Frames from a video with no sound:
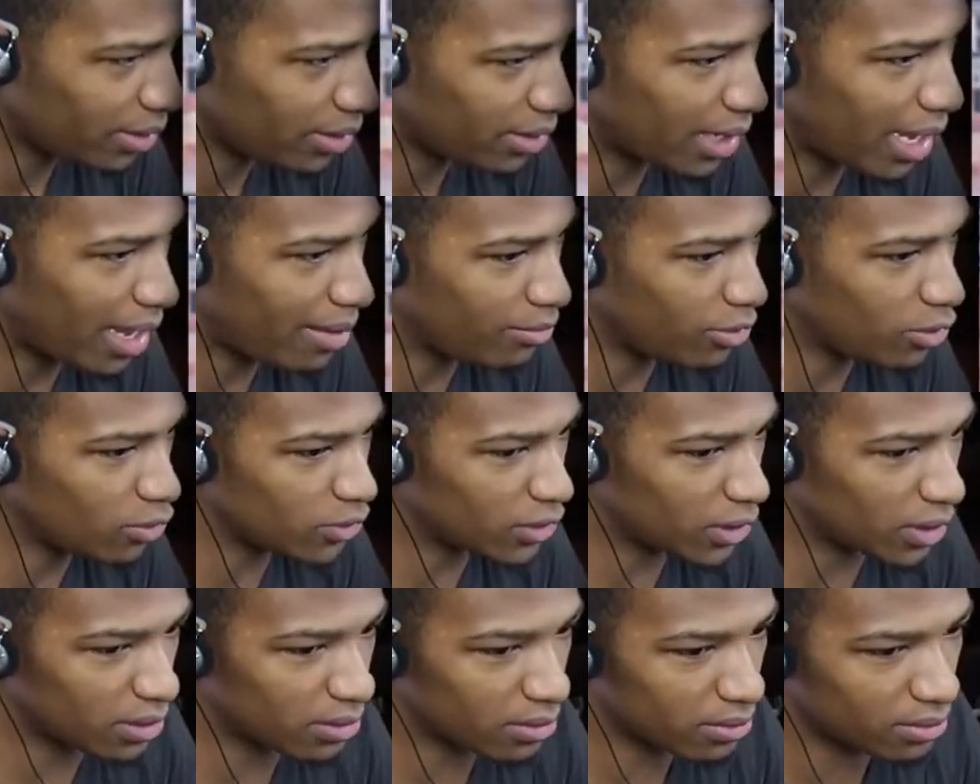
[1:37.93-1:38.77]
That
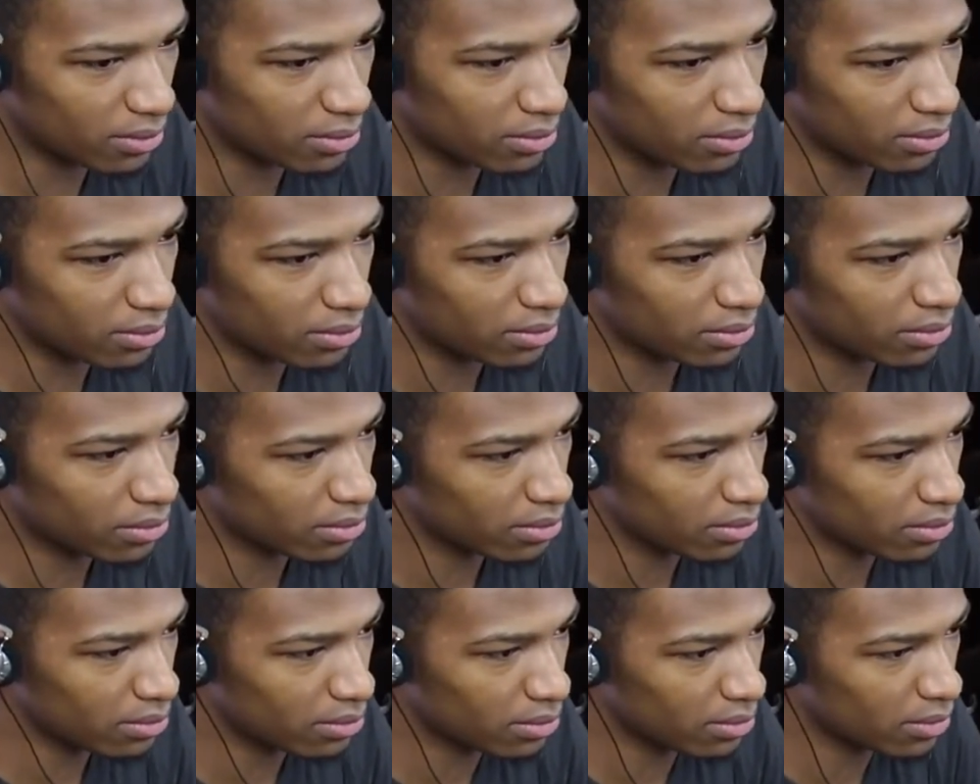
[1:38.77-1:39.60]
music.
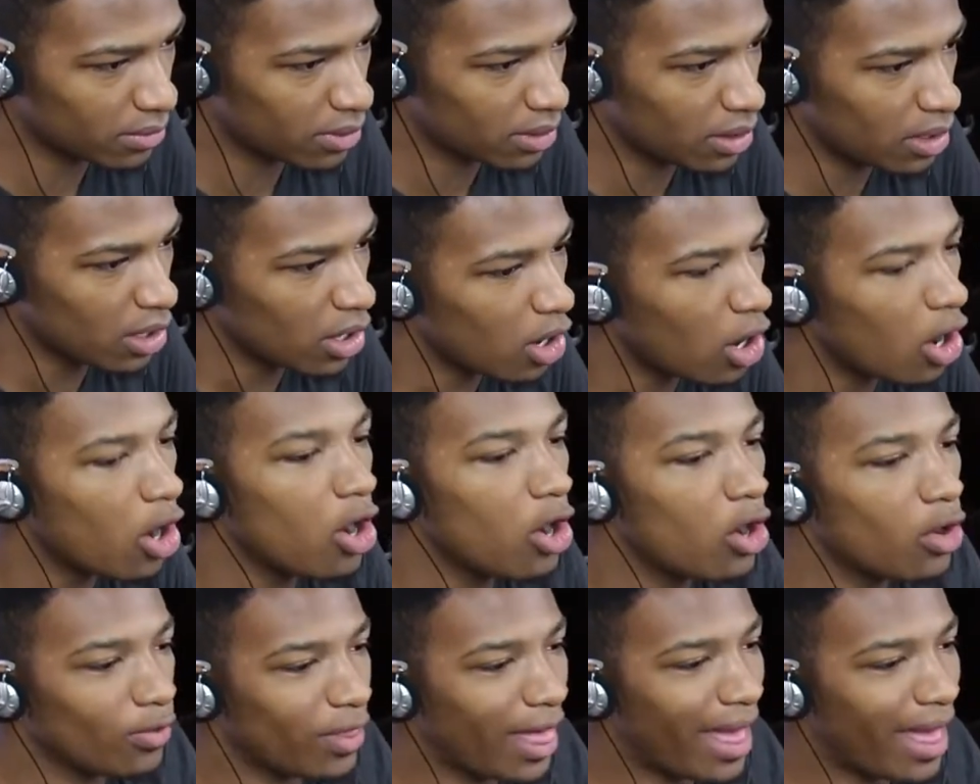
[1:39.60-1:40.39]
Oh,